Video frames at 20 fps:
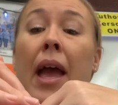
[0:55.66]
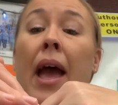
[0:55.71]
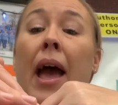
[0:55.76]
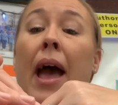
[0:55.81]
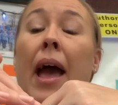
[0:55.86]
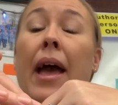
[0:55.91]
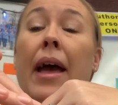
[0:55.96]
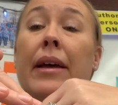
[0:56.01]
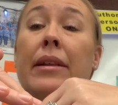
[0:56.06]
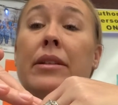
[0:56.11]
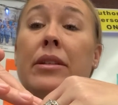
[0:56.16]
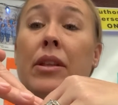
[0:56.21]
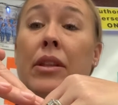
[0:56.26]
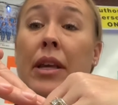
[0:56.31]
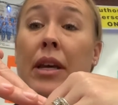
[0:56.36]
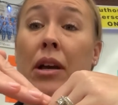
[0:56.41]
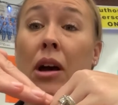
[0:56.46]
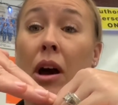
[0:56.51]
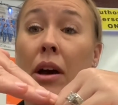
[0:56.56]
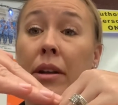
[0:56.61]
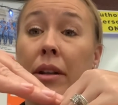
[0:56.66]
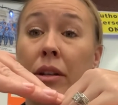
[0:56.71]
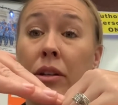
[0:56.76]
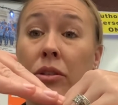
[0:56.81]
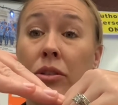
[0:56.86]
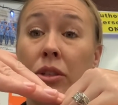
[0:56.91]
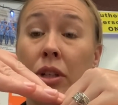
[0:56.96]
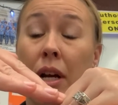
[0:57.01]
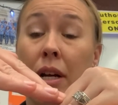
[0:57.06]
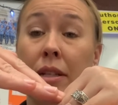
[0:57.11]
and the continental
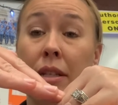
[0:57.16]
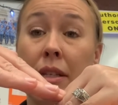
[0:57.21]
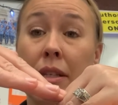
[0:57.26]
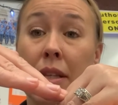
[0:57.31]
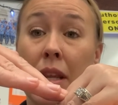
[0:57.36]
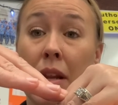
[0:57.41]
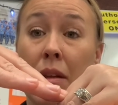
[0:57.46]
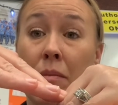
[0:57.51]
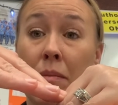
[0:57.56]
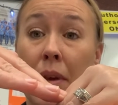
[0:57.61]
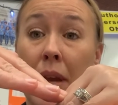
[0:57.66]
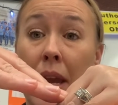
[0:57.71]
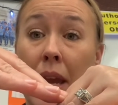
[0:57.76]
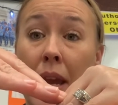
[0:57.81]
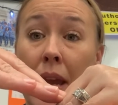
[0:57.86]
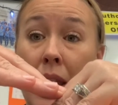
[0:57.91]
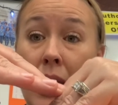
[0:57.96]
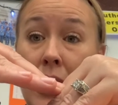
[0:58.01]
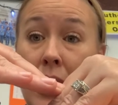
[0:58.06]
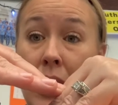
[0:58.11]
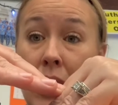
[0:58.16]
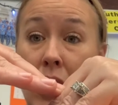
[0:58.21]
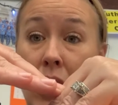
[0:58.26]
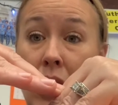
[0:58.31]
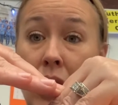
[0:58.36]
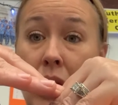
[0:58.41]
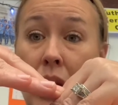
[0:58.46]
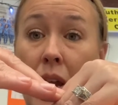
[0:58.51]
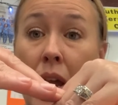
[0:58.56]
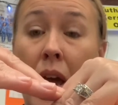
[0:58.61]
crust is going to be
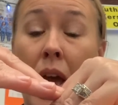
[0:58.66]
here.